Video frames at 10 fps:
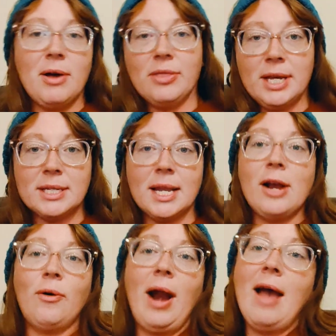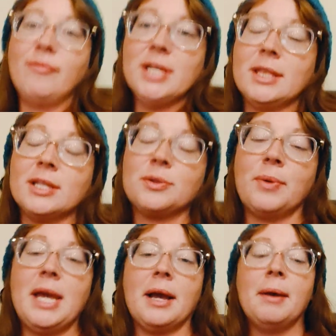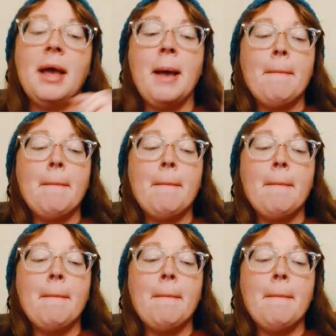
about things that I crafted this week.